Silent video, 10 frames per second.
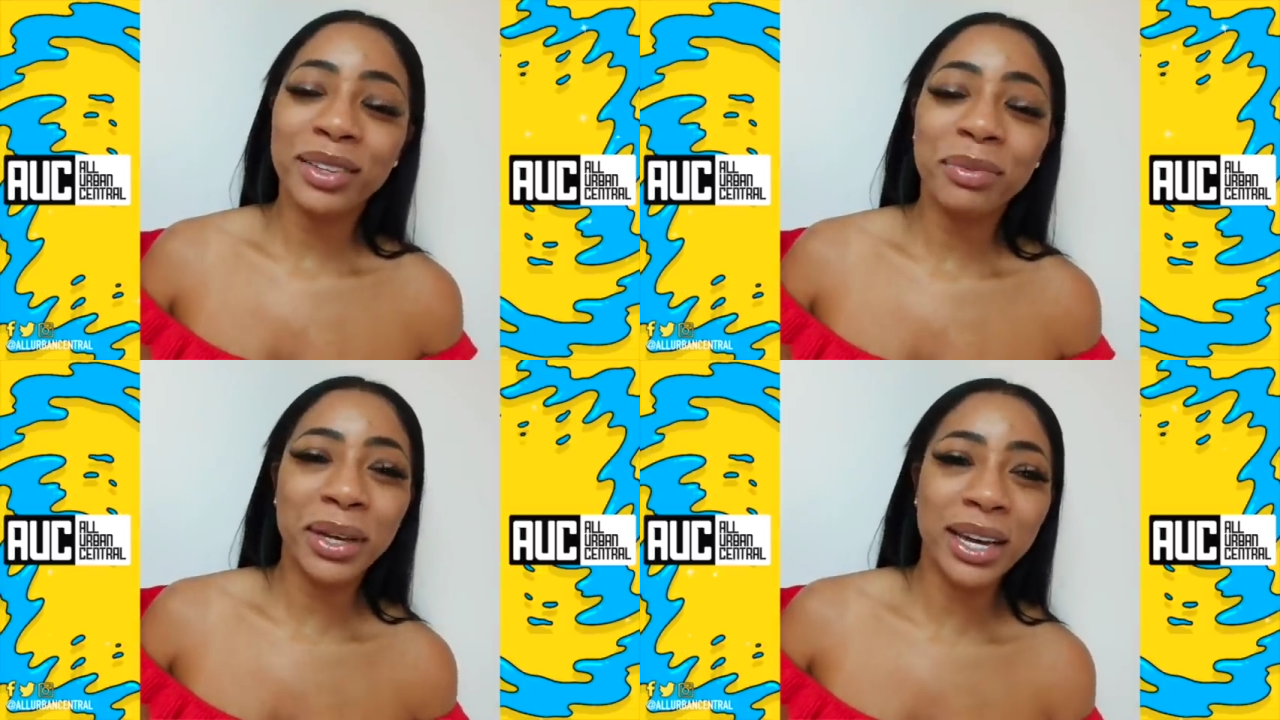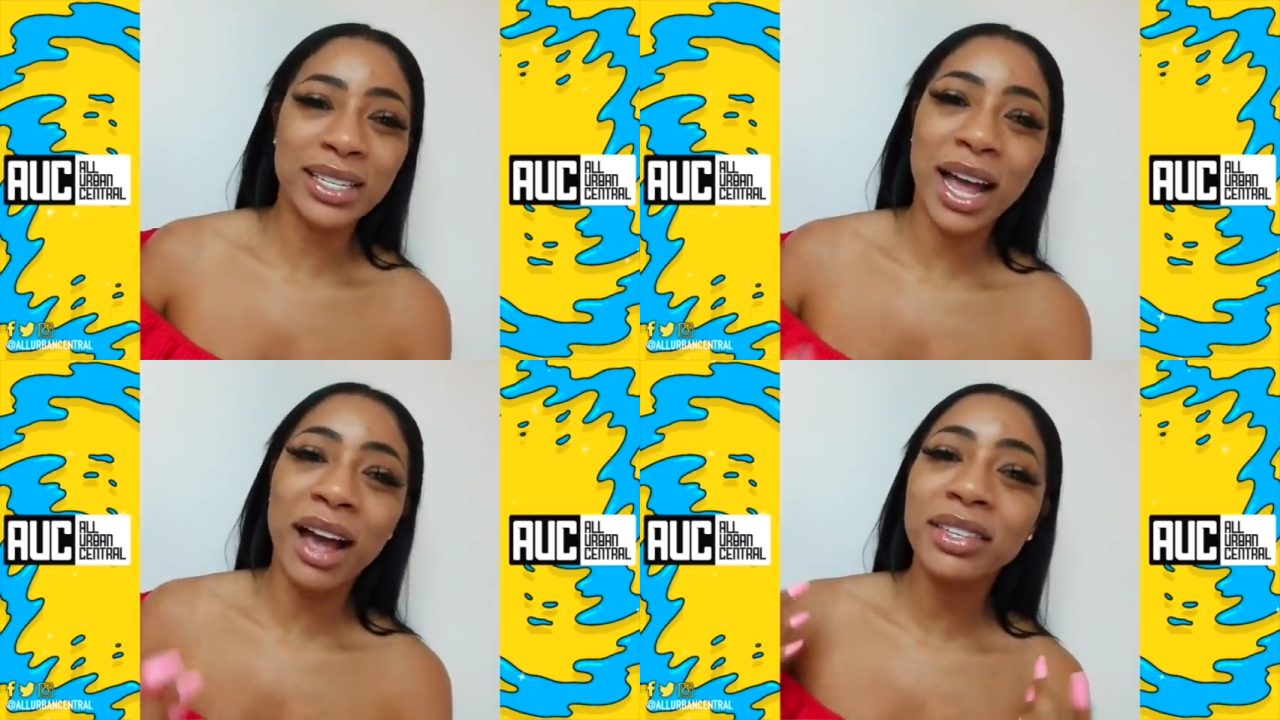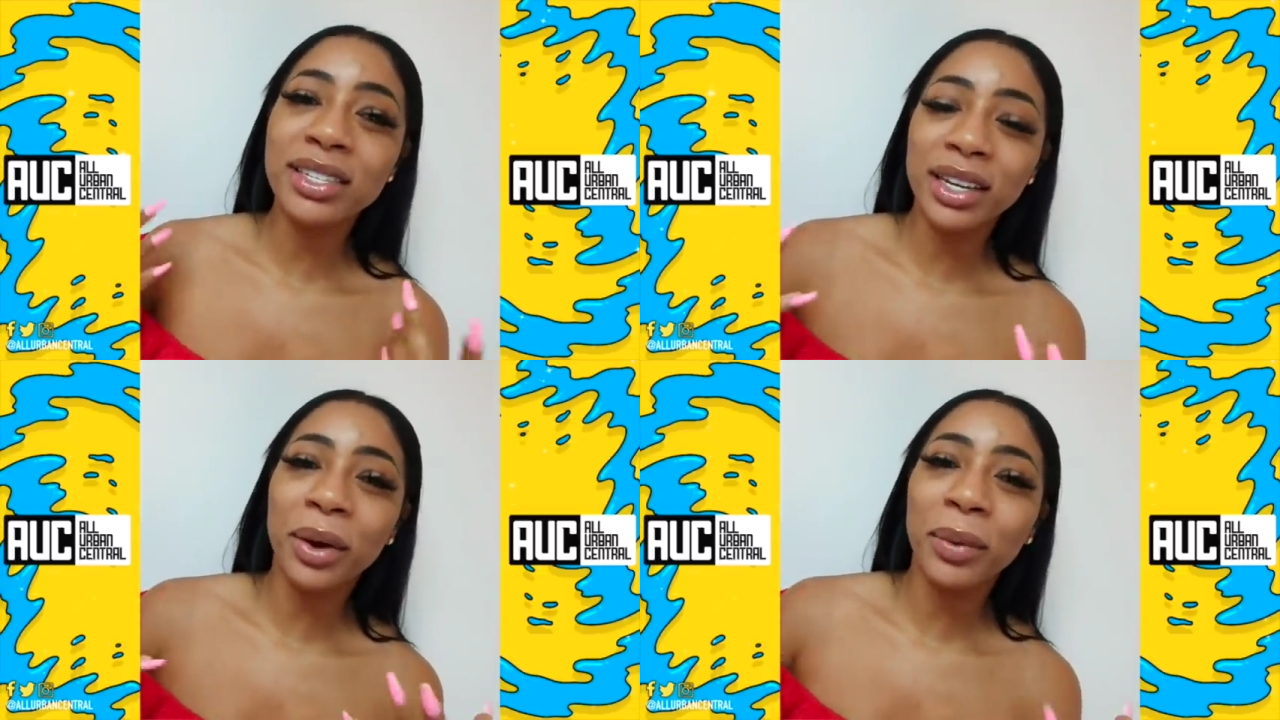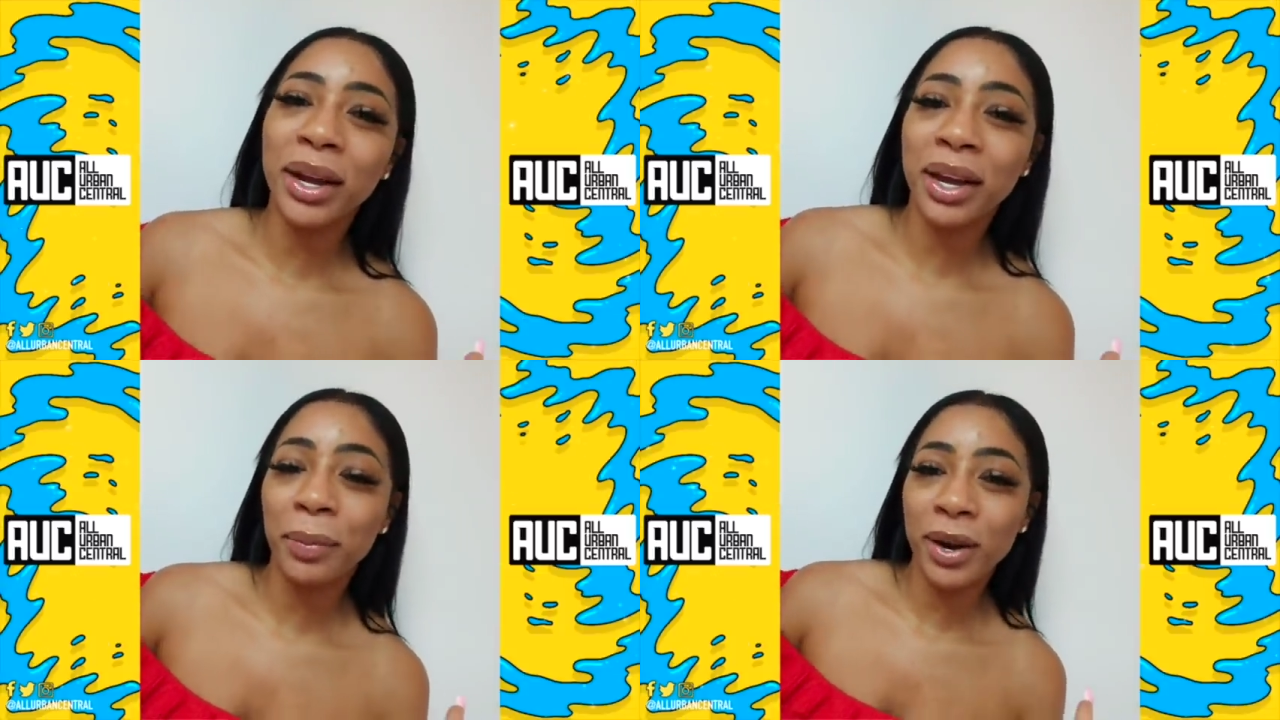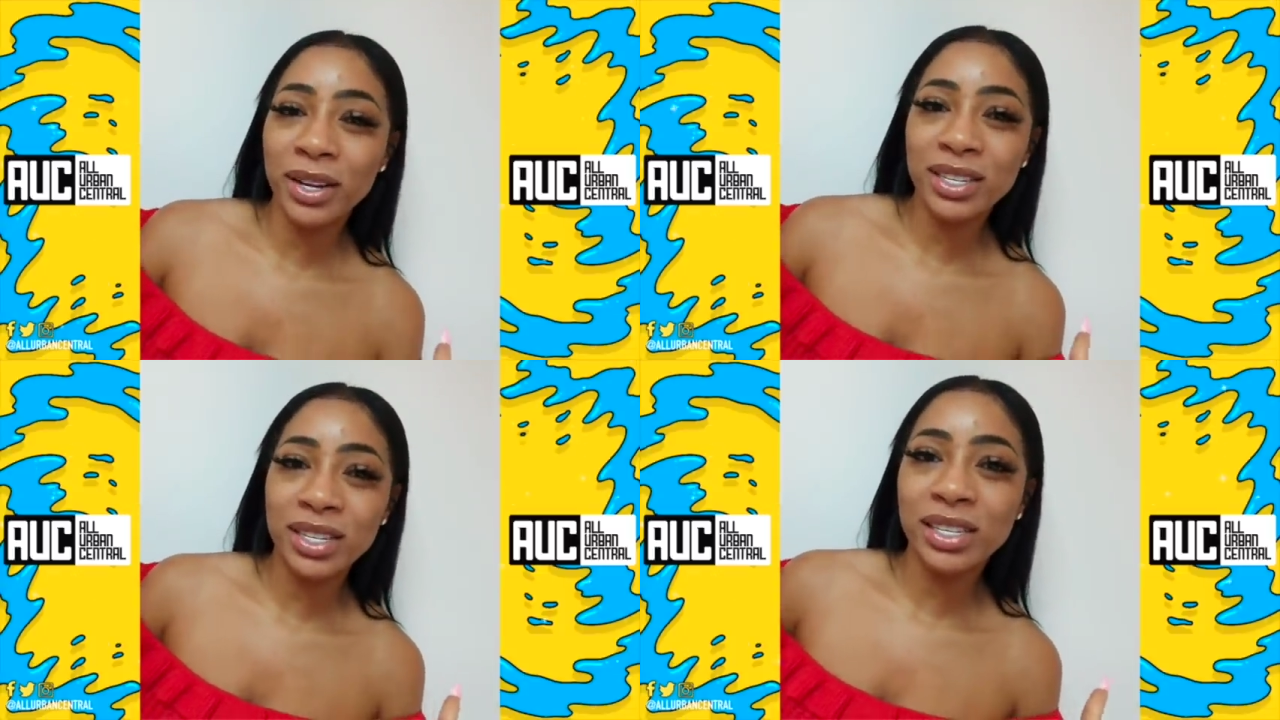Because I've seen her work in
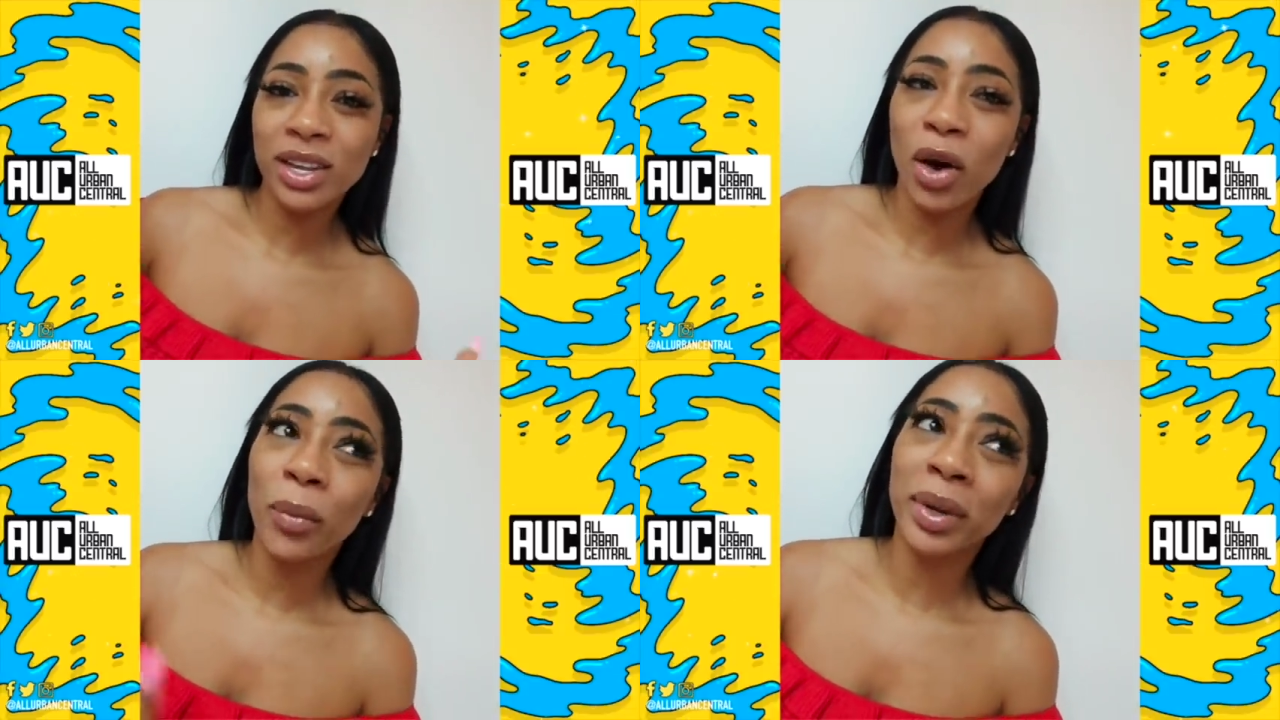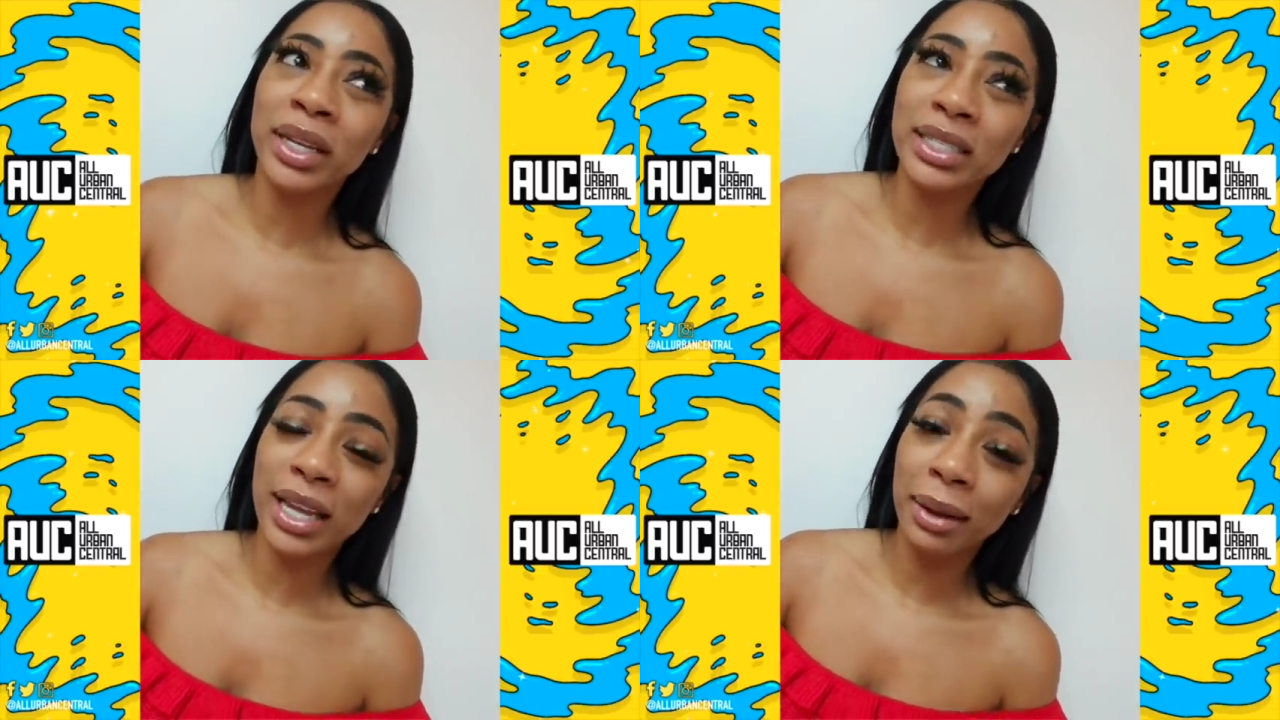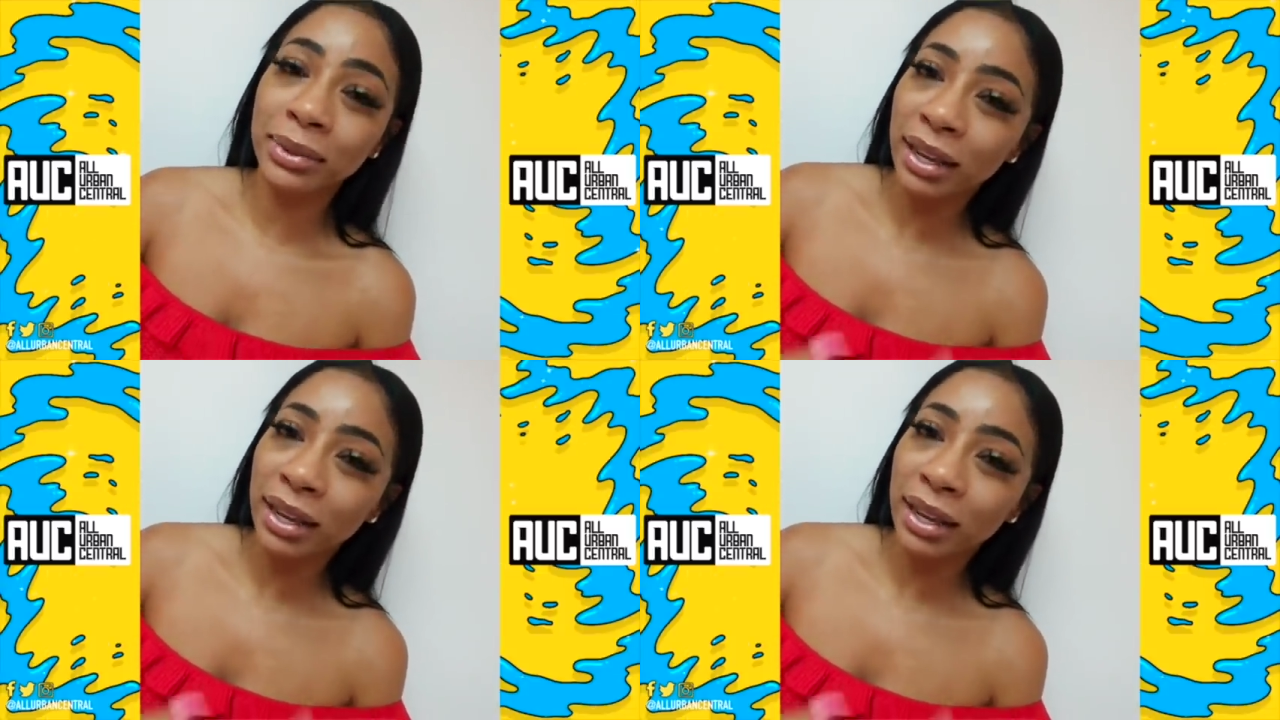person so many times.